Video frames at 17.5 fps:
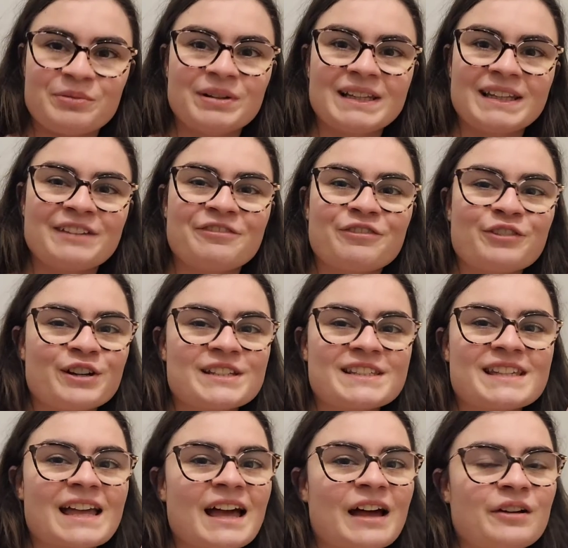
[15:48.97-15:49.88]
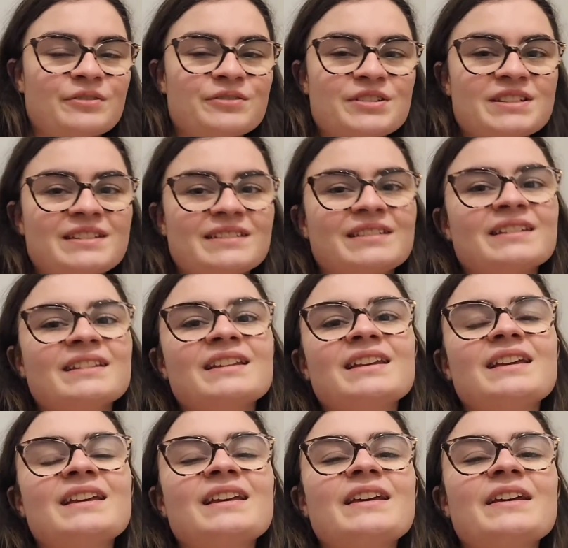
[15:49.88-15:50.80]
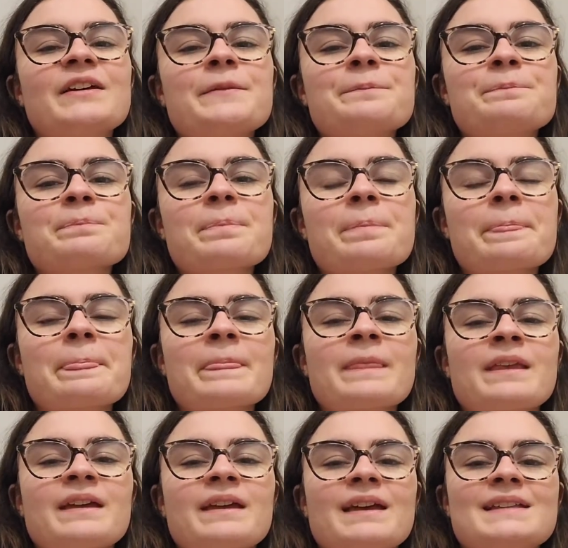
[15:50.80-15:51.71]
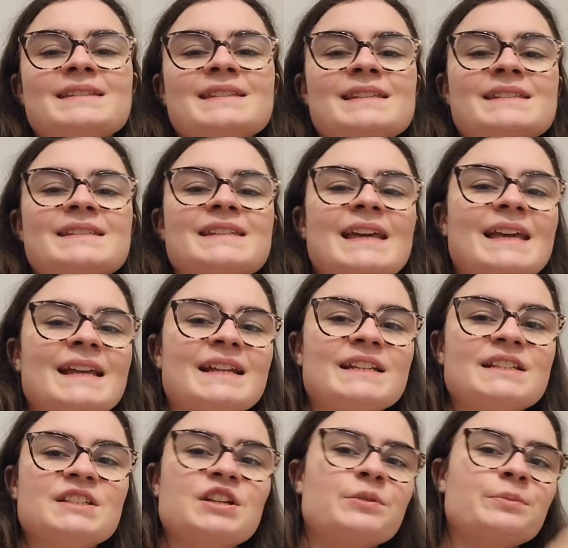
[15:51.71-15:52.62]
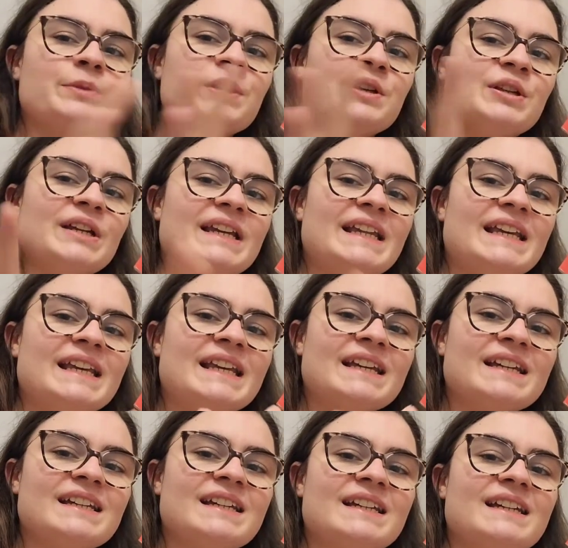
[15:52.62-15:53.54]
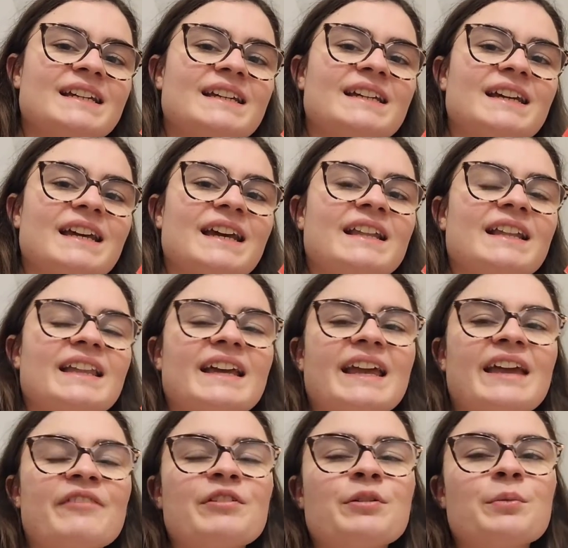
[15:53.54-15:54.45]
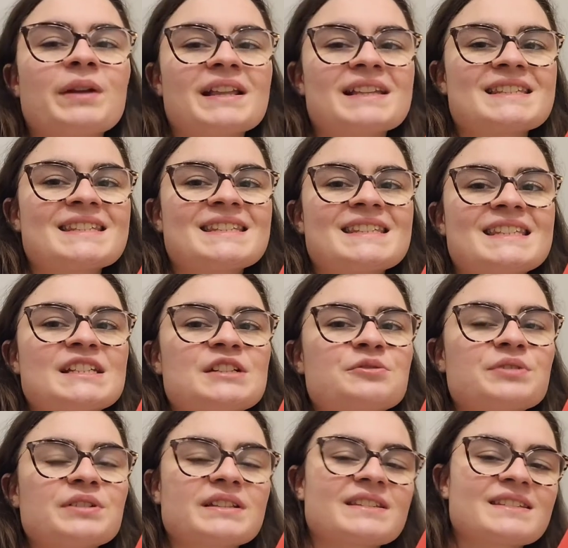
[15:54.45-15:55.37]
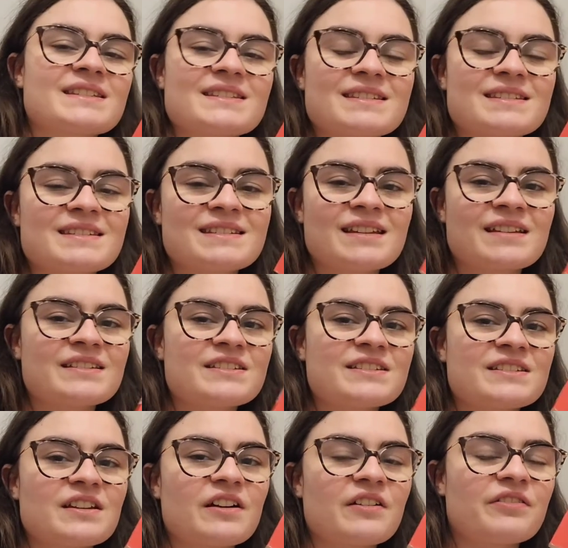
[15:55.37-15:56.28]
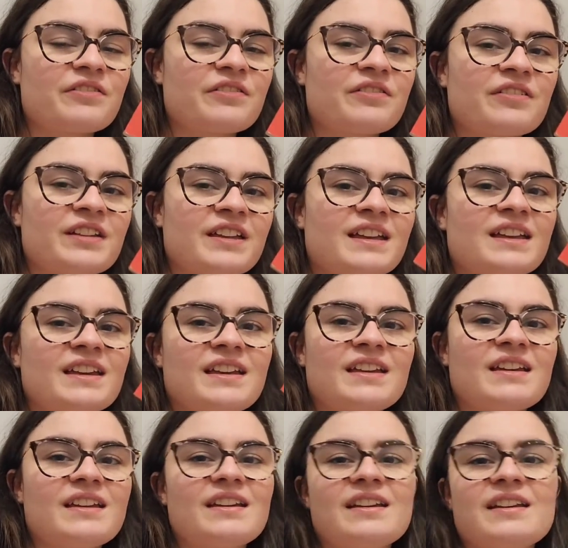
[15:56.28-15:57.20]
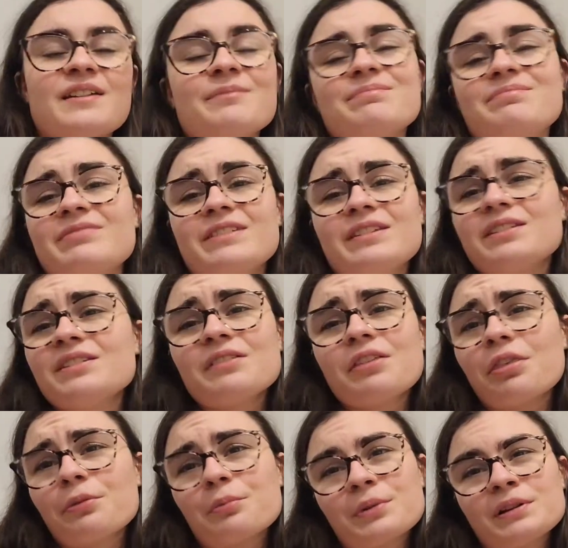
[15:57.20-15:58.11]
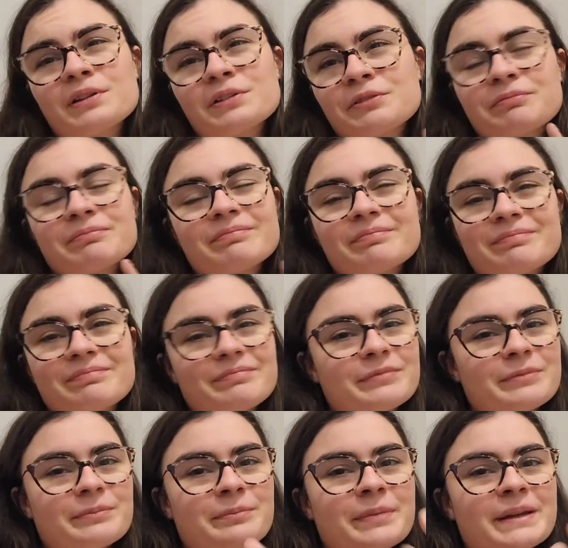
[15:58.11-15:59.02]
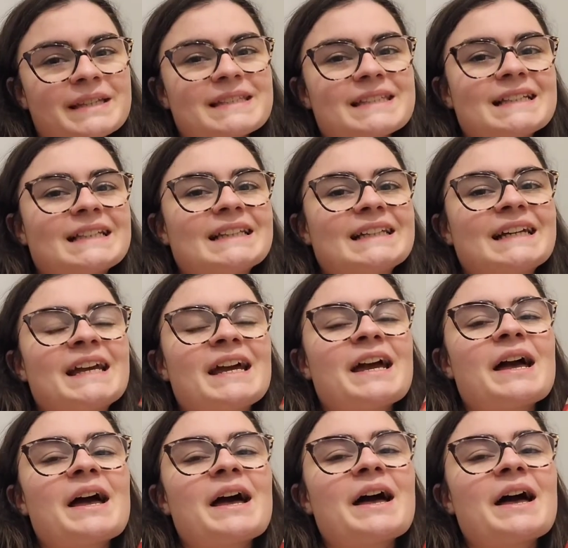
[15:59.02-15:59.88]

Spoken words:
really freaks out, and it's this gated community, and like everyone has secrets and stuff. It's a thriller, basically.